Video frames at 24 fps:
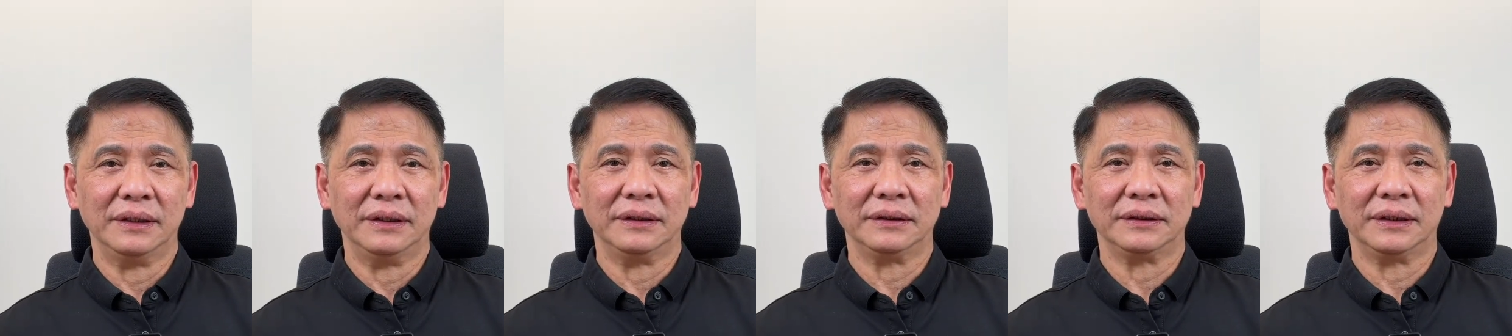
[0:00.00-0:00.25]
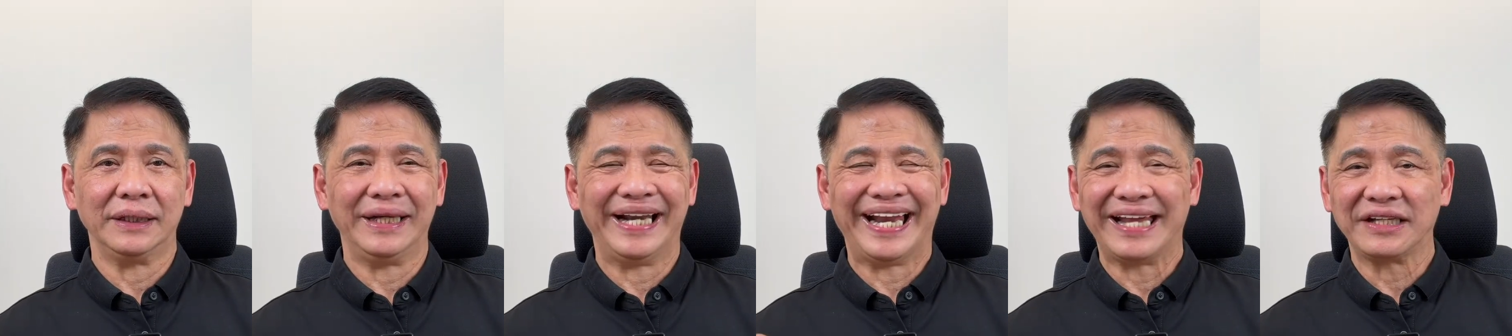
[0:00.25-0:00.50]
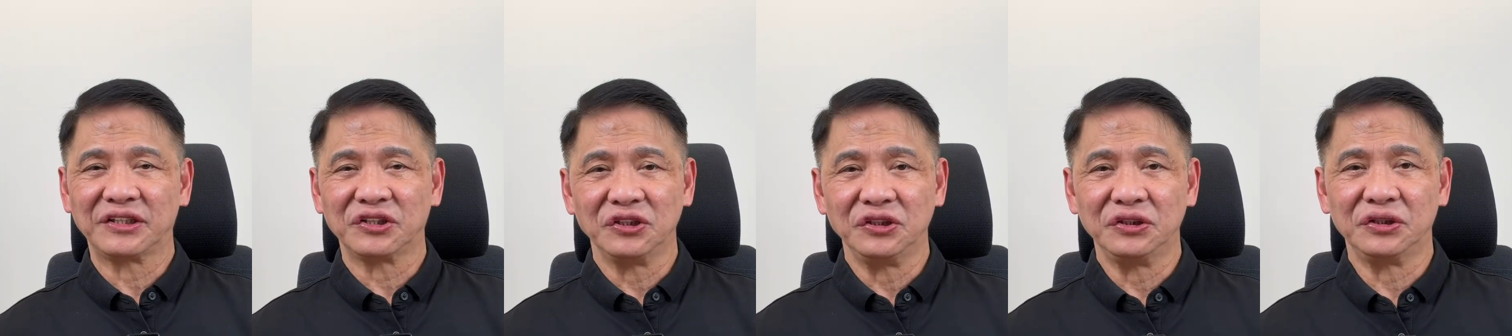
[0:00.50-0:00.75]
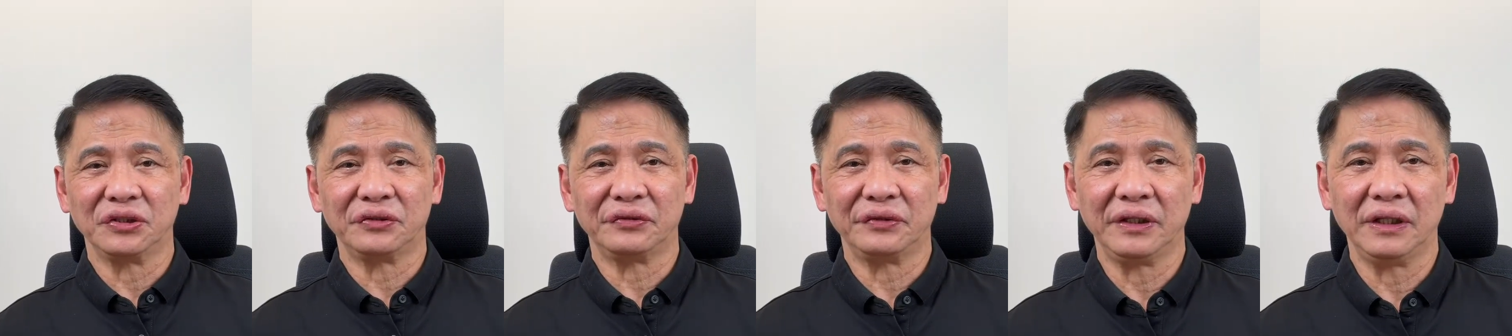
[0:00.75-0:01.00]
the
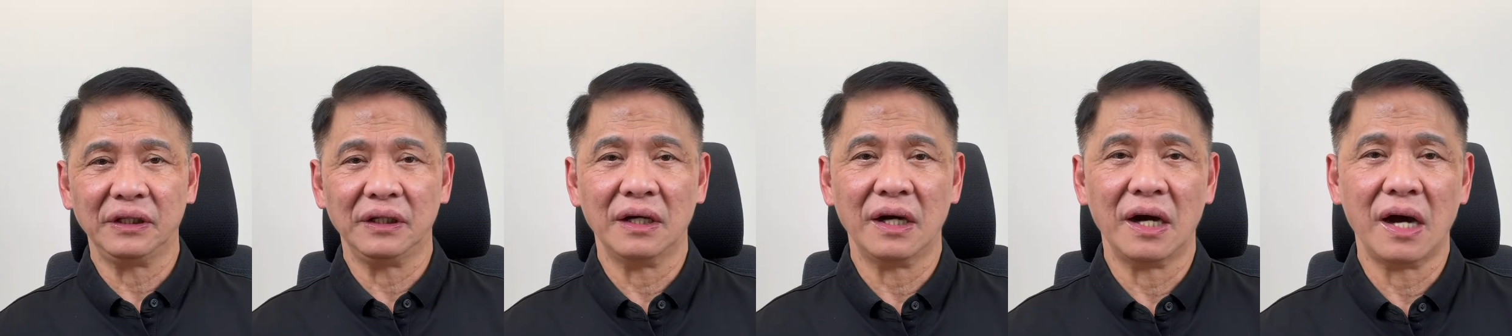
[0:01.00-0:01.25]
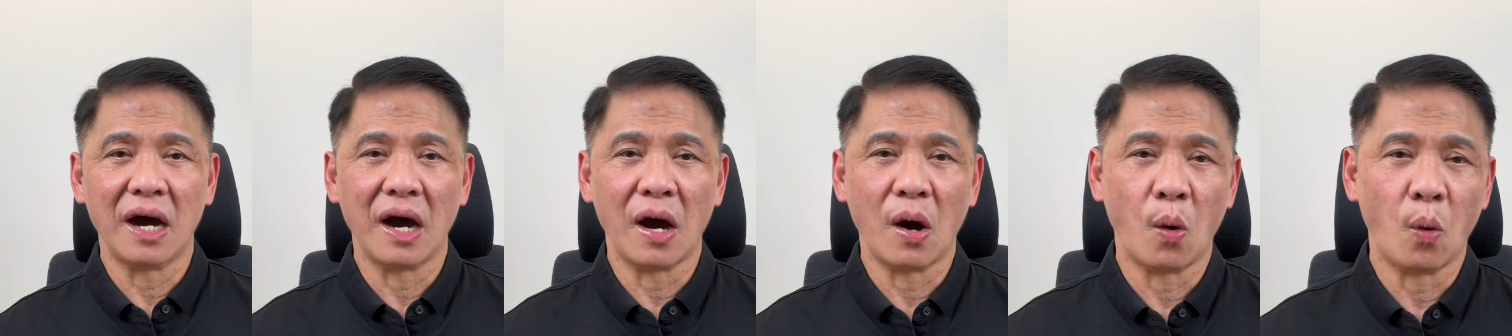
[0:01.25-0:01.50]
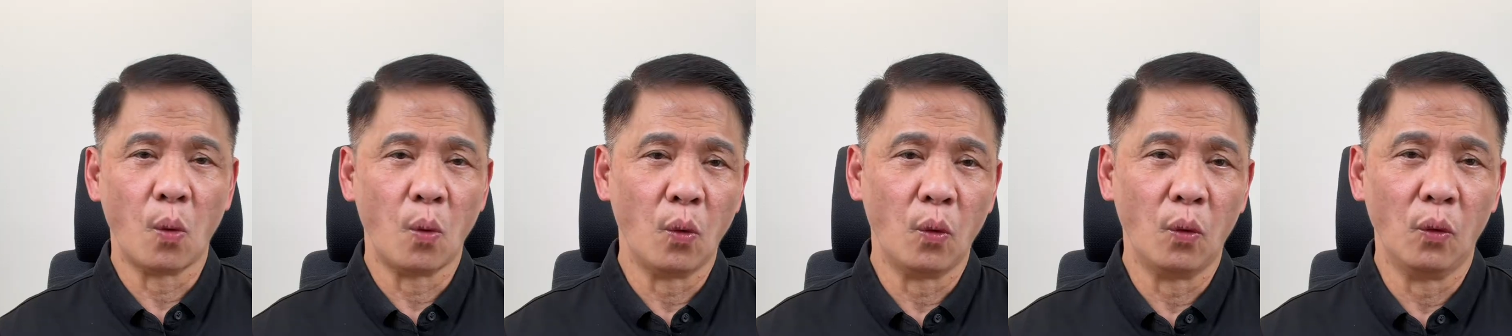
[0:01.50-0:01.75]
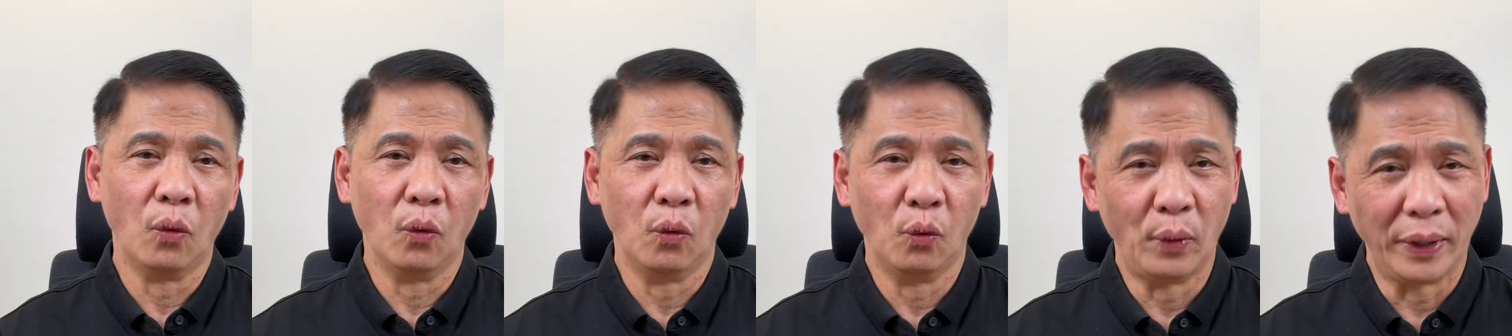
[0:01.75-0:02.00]
legendary
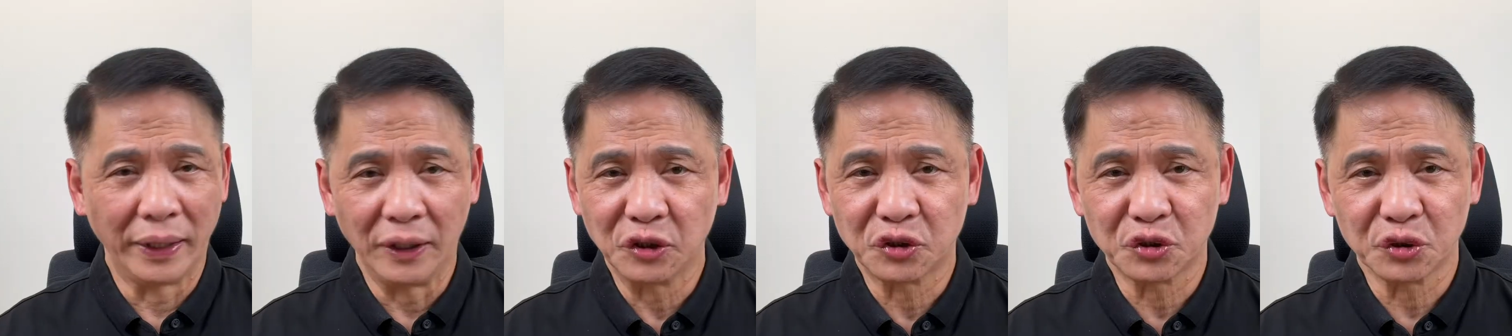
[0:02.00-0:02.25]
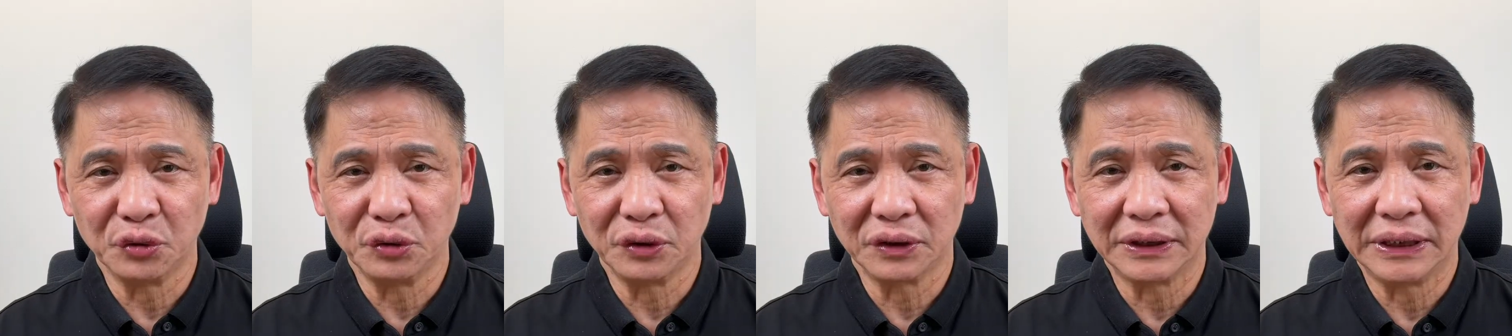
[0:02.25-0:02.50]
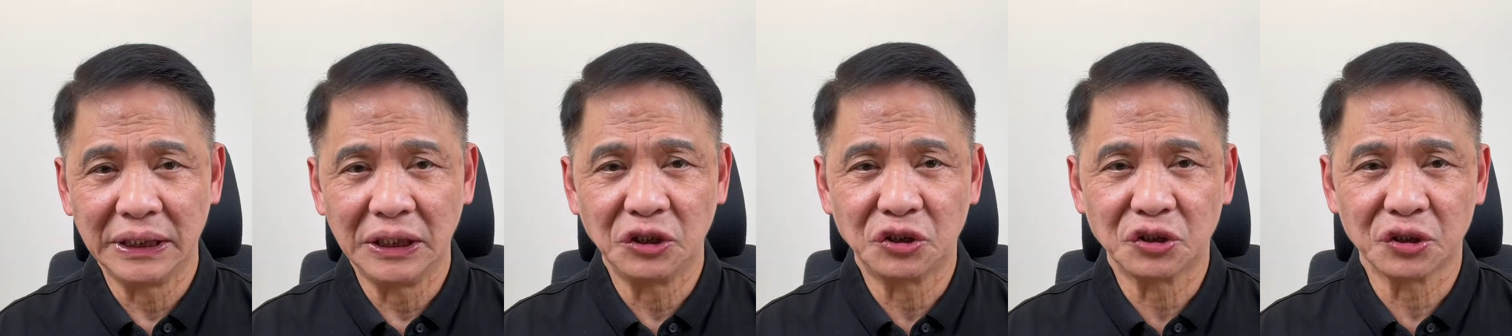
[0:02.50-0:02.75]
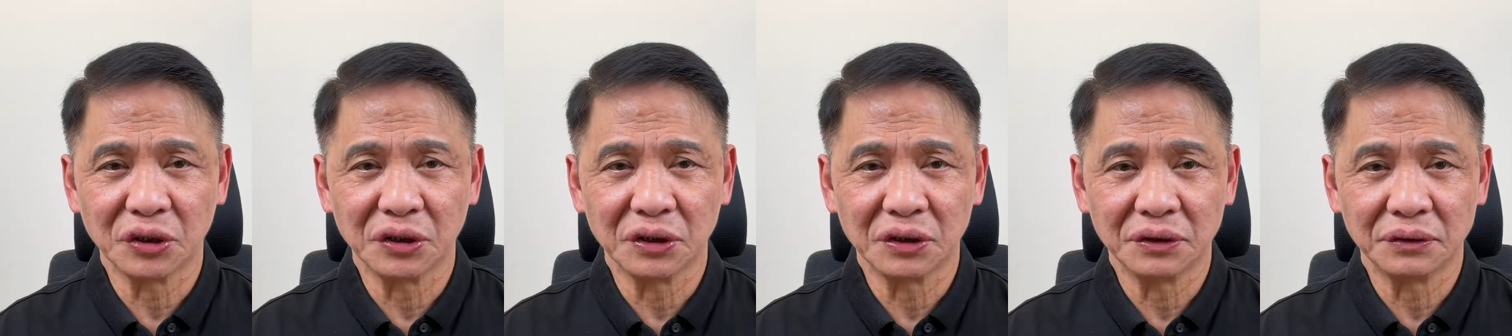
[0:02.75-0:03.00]
Wing Chun
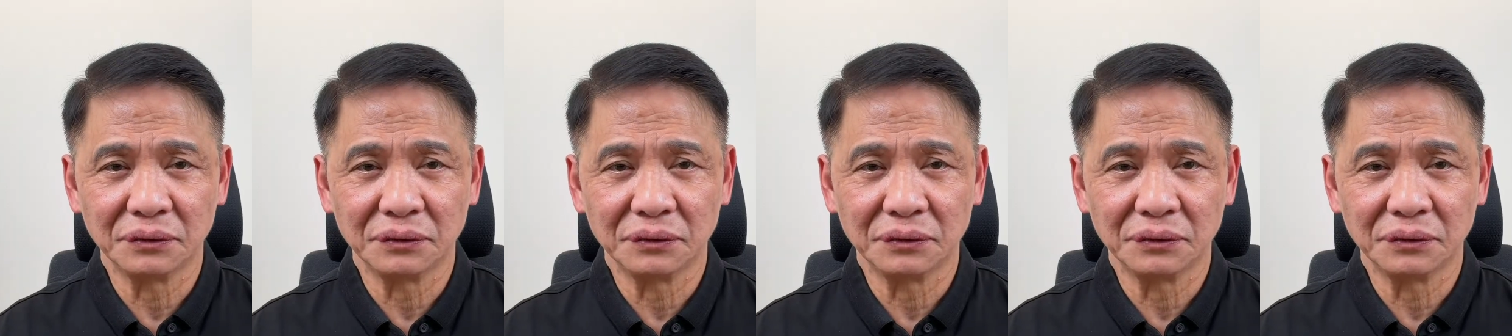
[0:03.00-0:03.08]
teacher.